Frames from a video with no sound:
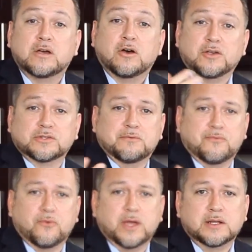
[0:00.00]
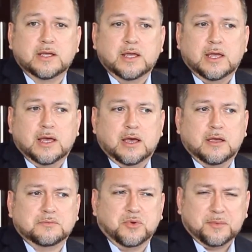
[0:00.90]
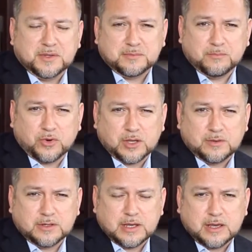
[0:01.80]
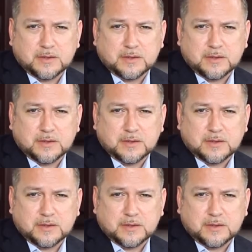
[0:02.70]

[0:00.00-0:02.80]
Also have a friend bringing